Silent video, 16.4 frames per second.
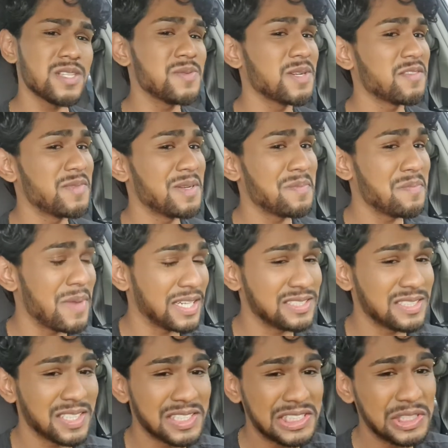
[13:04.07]
crust would have been
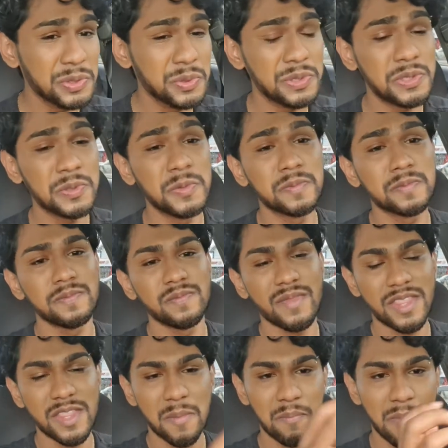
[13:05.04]
better due to
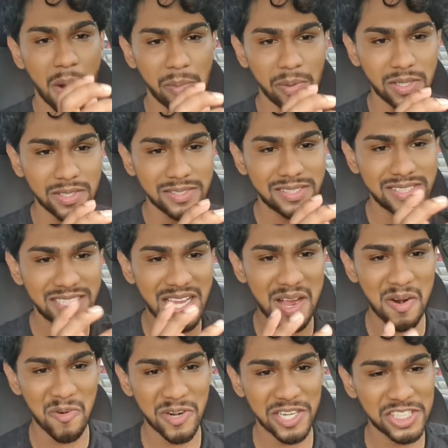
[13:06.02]
the bubbles, the
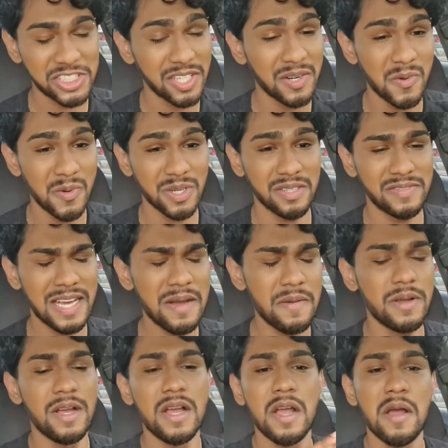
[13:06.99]
aeration, all of
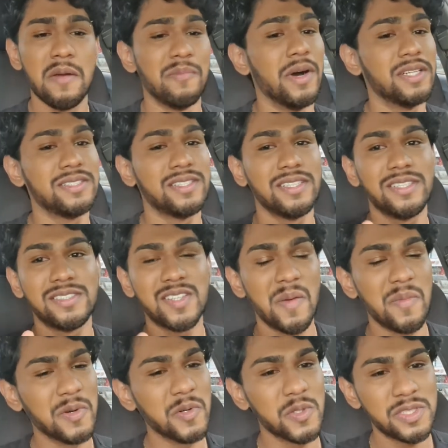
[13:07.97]
that. But
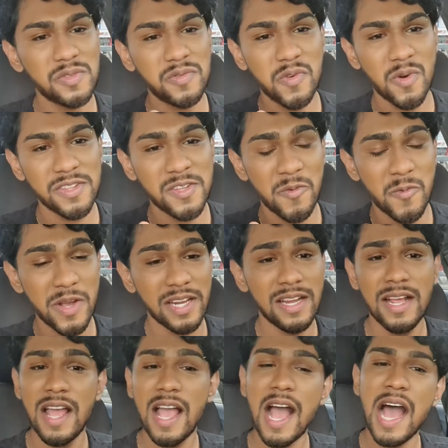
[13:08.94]
Domino's for the
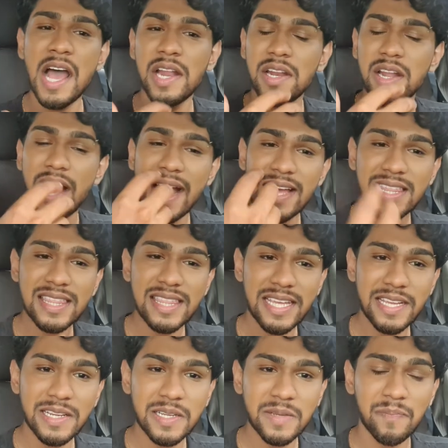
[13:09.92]
win. And I
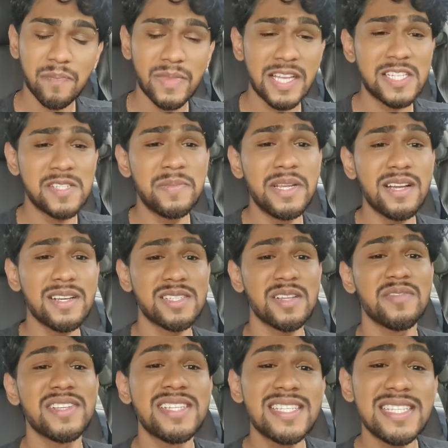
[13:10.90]
think it's because
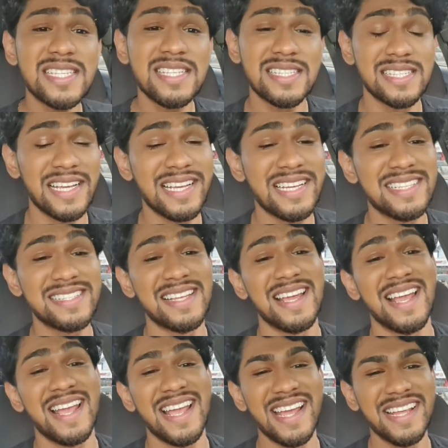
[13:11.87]
of the
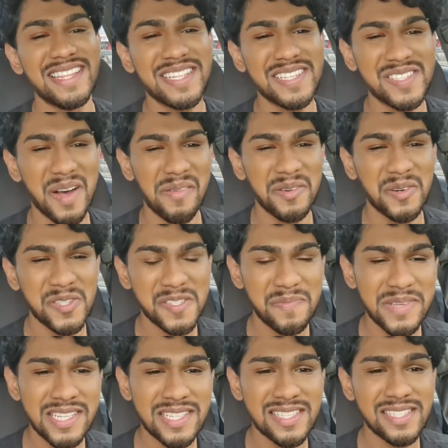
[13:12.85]
seasonings in the
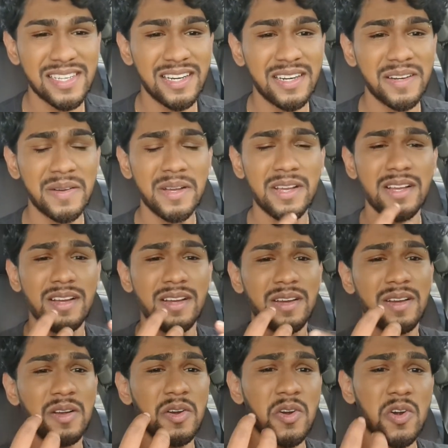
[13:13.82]
Domino's pizza,
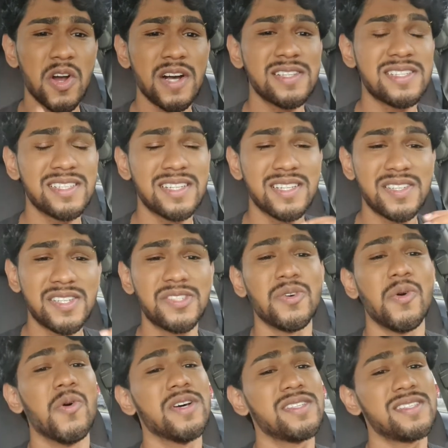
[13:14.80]
crust,
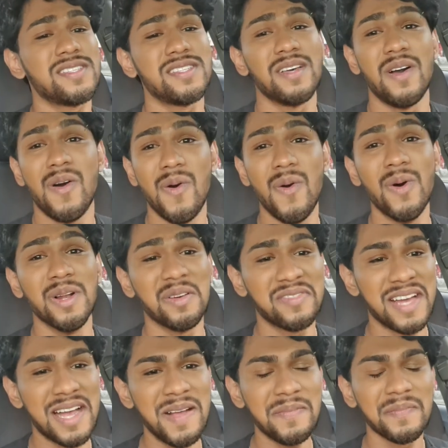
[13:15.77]
sauce, all
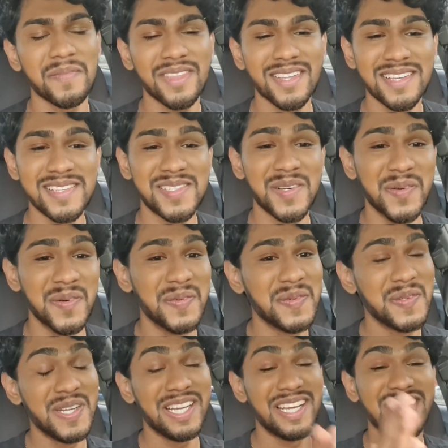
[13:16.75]
of that. So